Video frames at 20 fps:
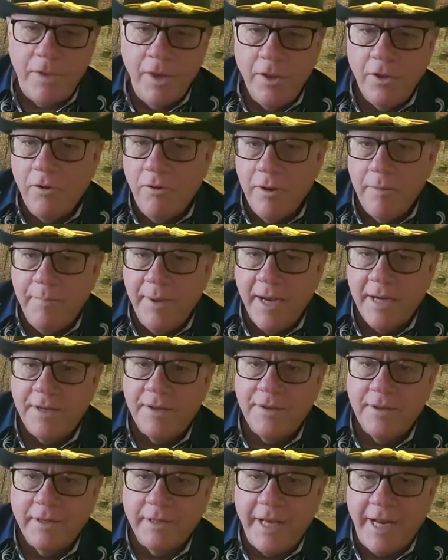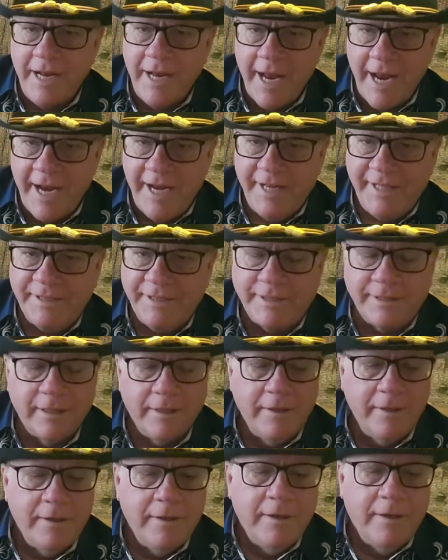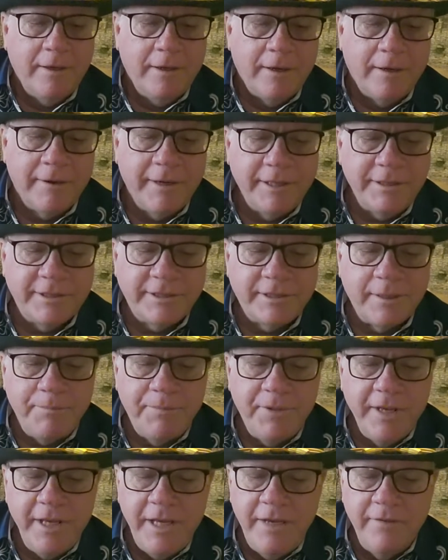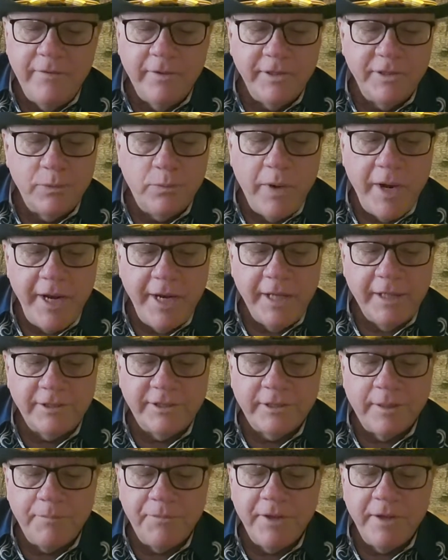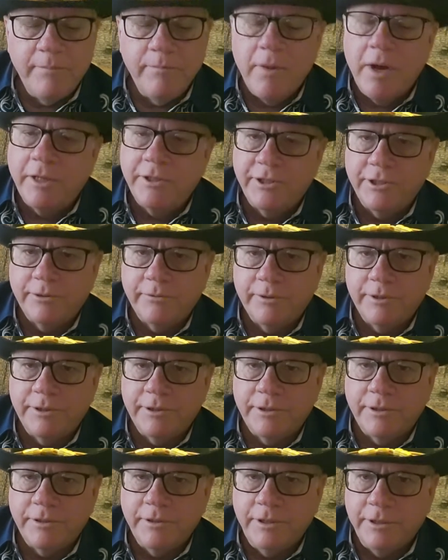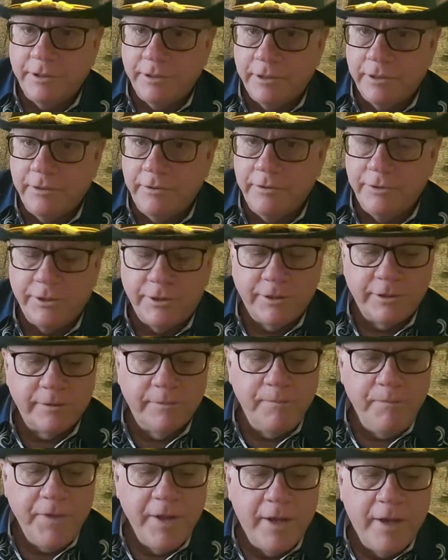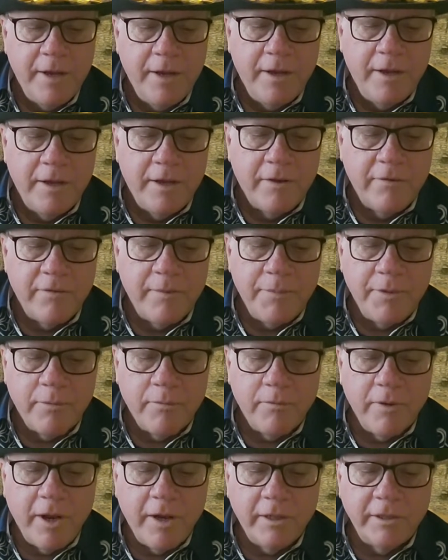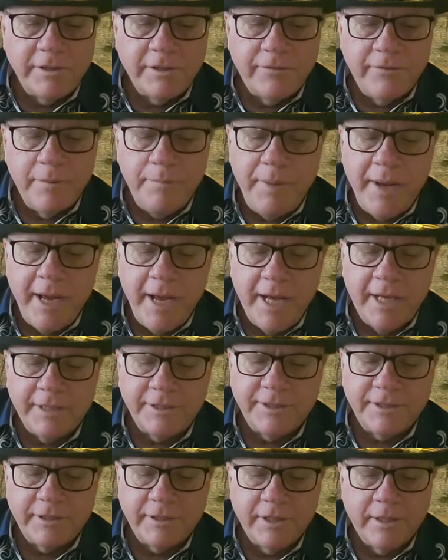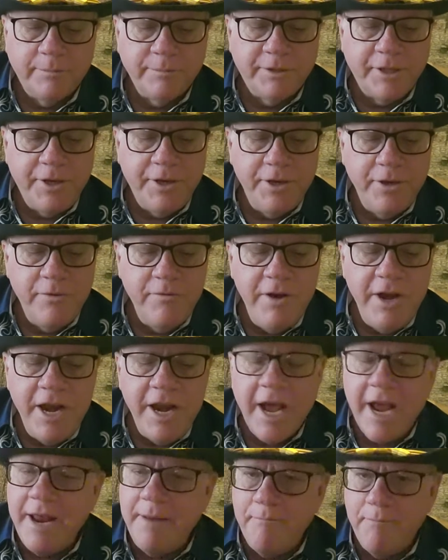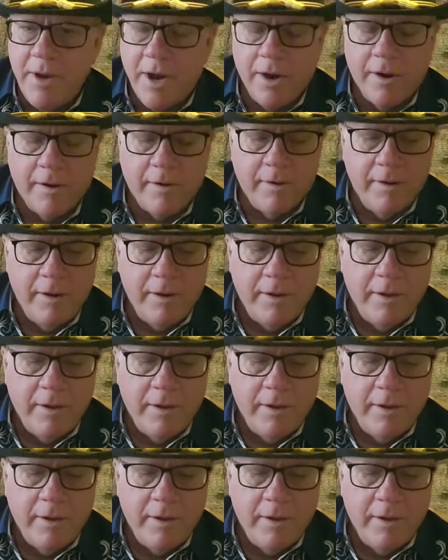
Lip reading: Going back to the late 80s. All right, something evil is waiting. Something monstrous is loose. From the relics of the past comes a new nightmare.